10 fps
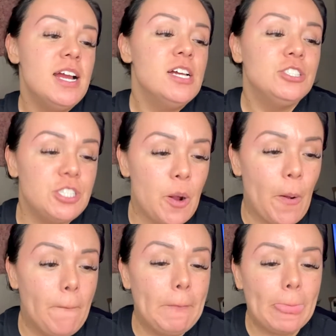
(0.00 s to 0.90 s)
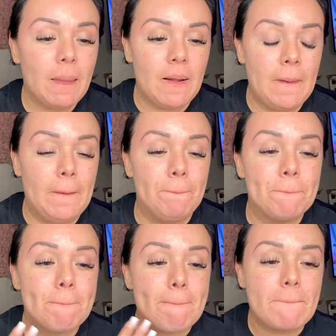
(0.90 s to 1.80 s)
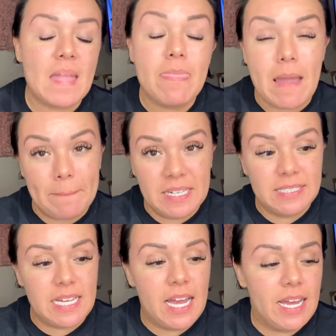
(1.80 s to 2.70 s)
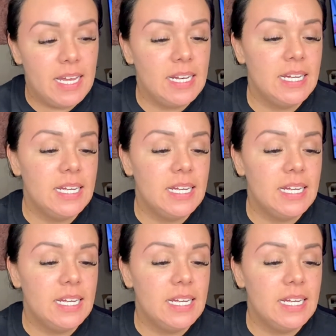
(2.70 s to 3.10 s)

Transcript: So, um, that being said,